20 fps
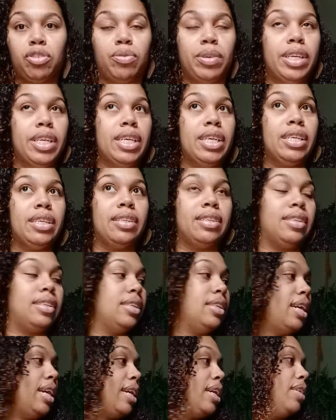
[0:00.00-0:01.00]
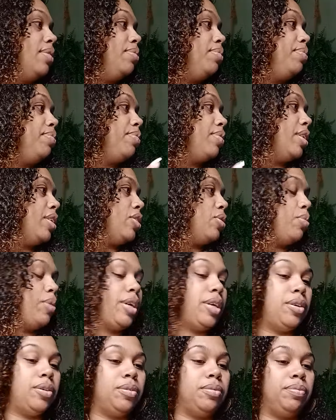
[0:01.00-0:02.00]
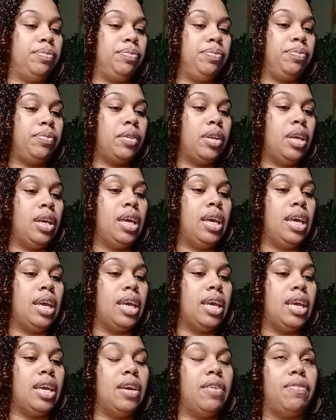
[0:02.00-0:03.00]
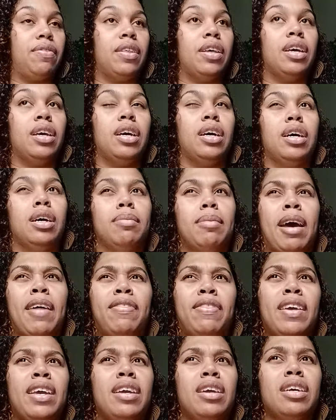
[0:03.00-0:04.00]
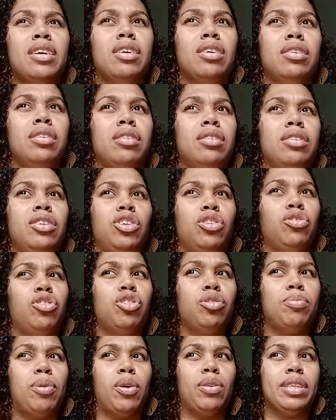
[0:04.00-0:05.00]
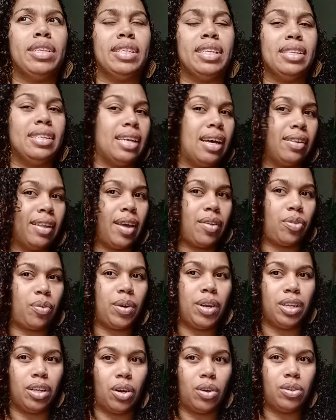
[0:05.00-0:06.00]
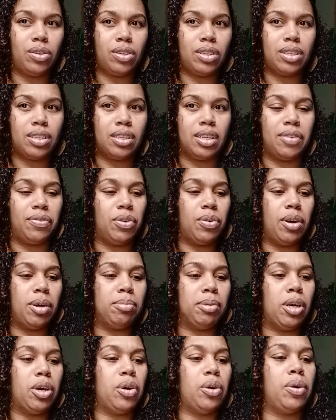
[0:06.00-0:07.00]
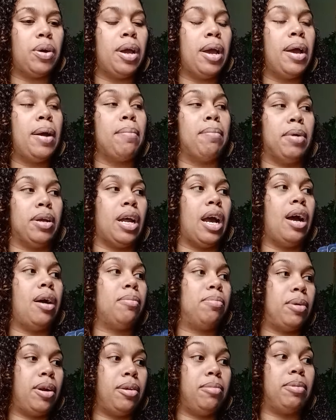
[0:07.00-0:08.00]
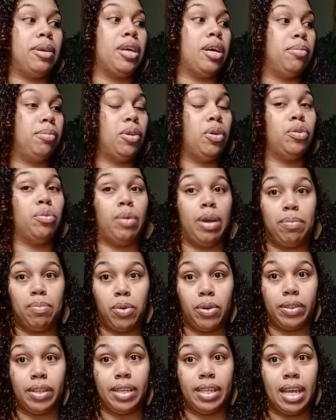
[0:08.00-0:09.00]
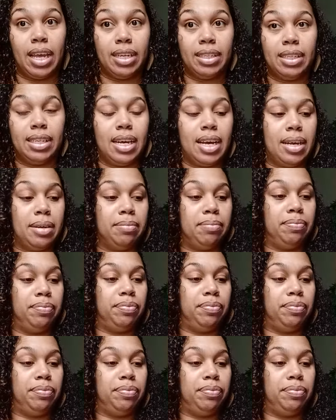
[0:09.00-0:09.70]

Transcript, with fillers: readings today as well. If um, I think YouTube only sends out like three alerts if you upload, but I'll probably be uploading way more than that today